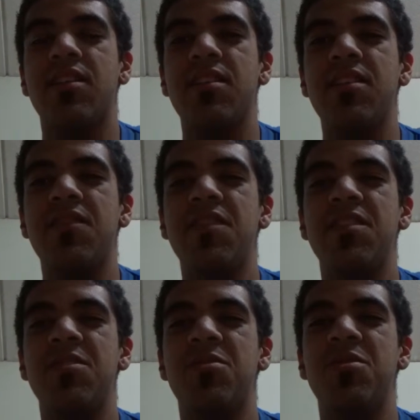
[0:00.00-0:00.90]
Good
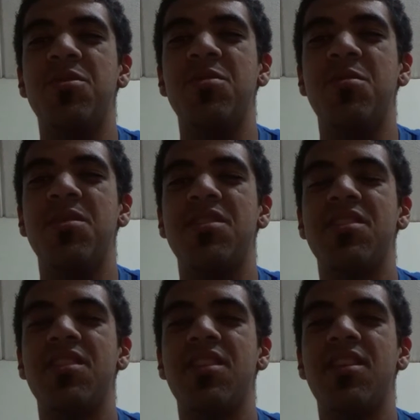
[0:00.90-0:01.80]
evening, YouTube.
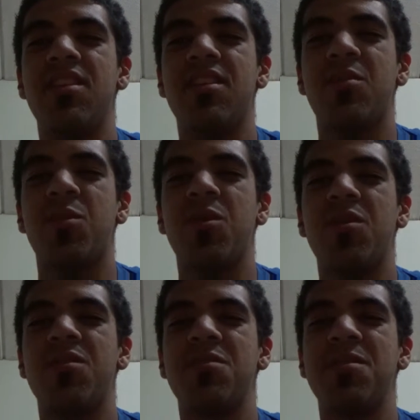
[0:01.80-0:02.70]
Today I'm
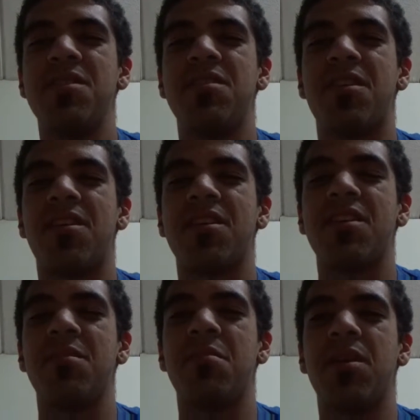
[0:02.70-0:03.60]
going to be
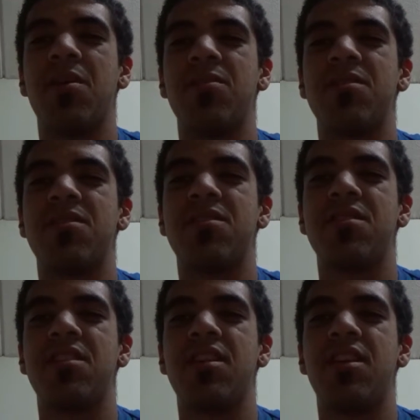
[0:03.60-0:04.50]
talking
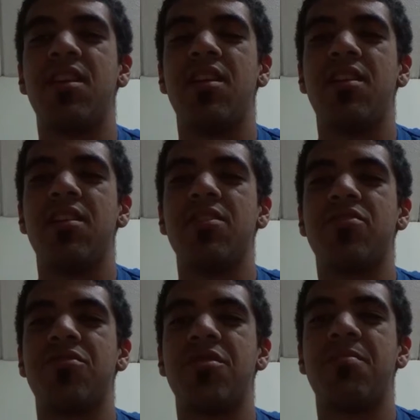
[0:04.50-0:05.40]
about a
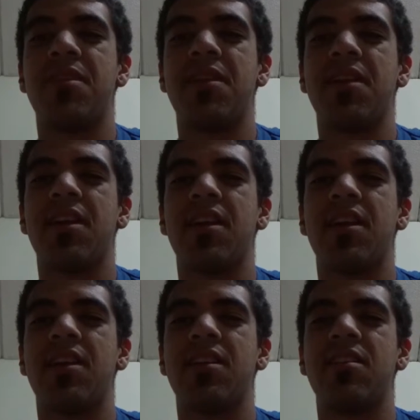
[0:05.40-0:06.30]
trip that I
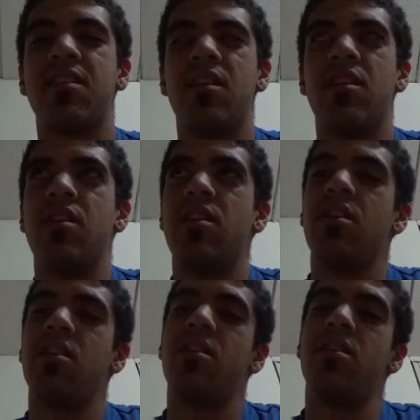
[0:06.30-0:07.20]
had
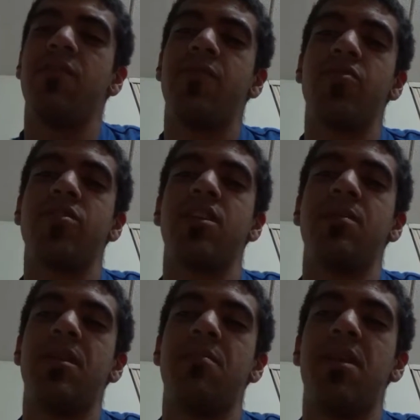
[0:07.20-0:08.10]
the first
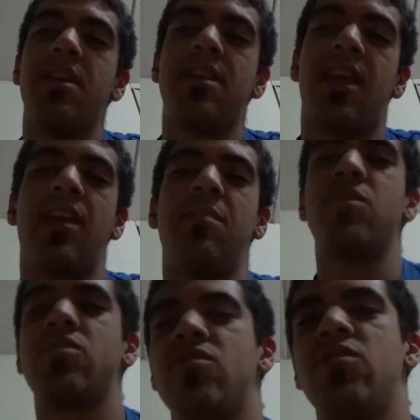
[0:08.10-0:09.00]
time I had made
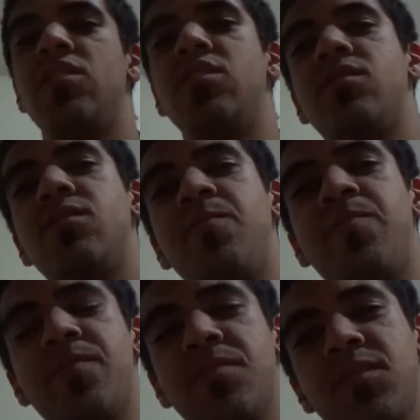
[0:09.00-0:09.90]
cannabis cookies.
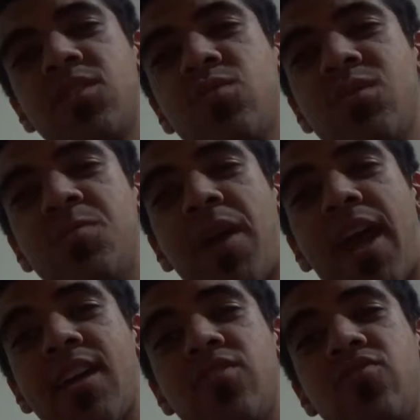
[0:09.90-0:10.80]
This was
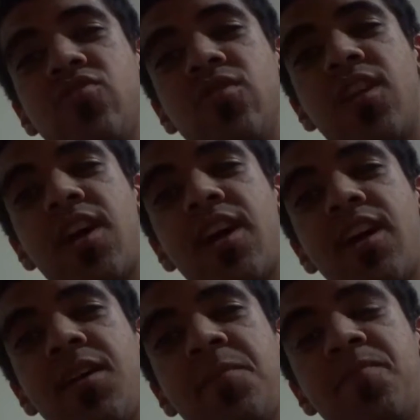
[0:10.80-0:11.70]
back in
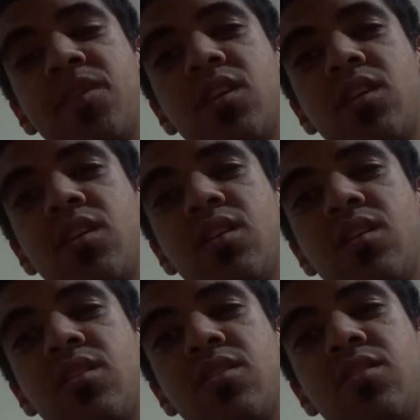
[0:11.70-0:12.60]
July
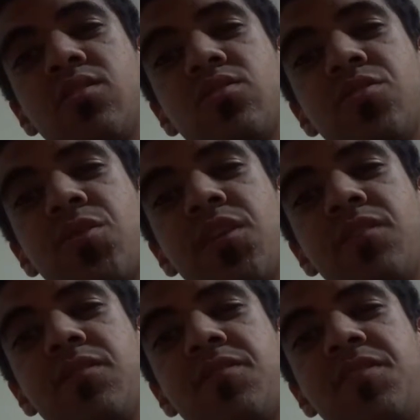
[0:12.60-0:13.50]

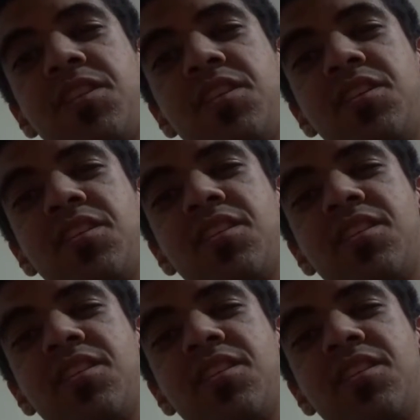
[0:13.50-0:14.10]
2015.